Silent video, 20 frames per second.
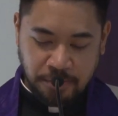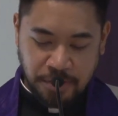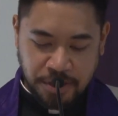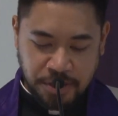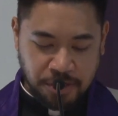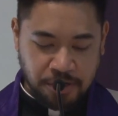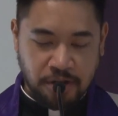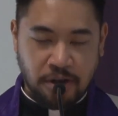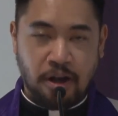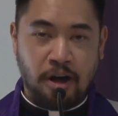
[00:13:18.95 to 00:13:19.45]

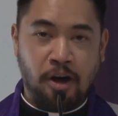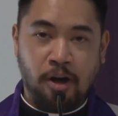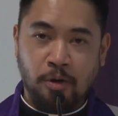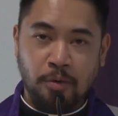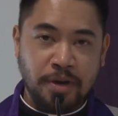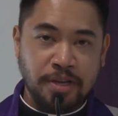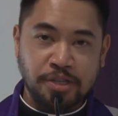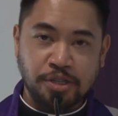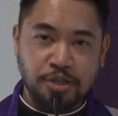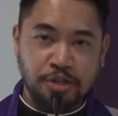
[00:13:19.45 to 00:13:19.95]
which are
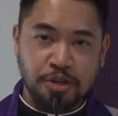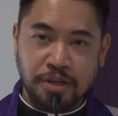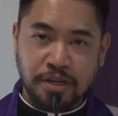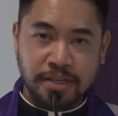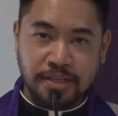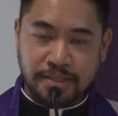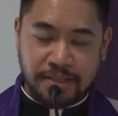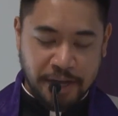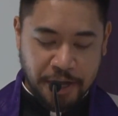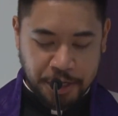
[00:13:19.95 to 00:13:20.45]
always good
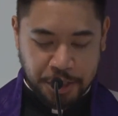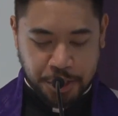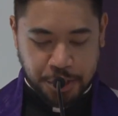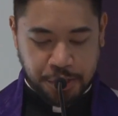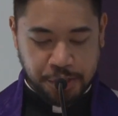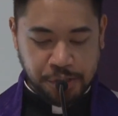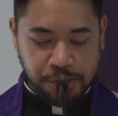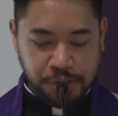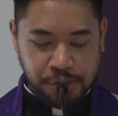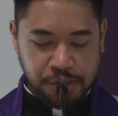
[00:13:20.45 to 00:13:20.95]

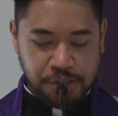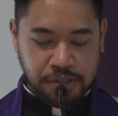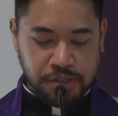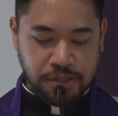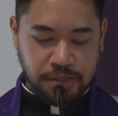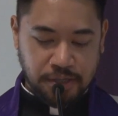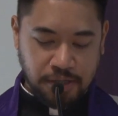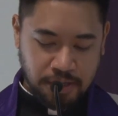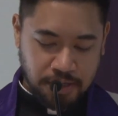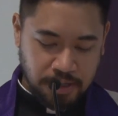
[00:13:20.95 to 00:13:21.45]

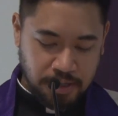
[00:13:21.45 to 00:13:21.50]
intentions.